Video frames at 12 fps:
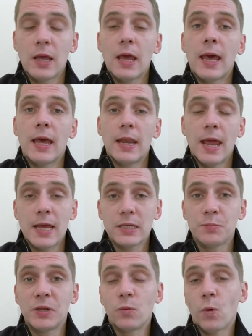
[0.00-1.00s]
and has
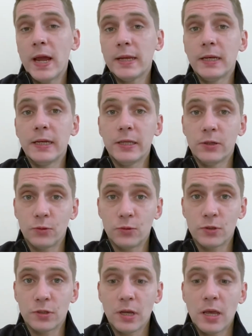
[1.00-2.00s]
been widely
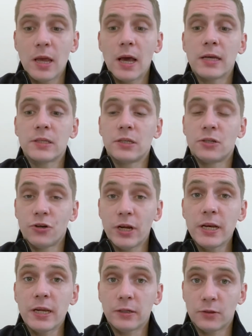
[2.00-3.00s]
used as a
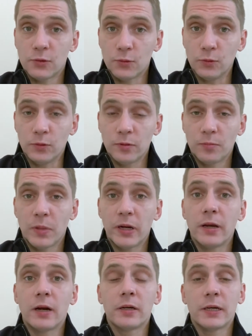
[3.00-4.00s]
training tool by
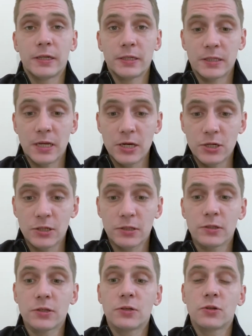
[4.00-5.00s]

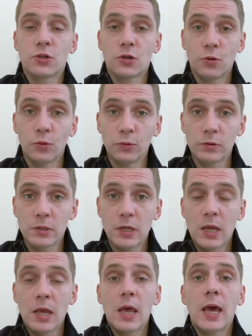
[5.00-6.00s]
organizations, schools,
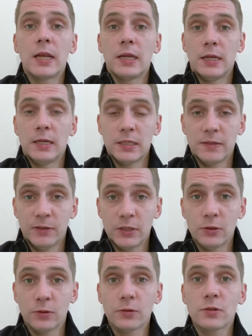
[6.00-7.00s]
and
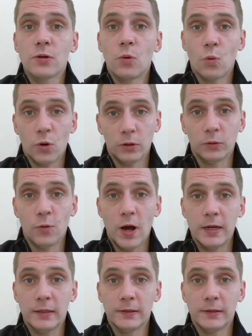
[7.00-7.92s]
individuals worldwide.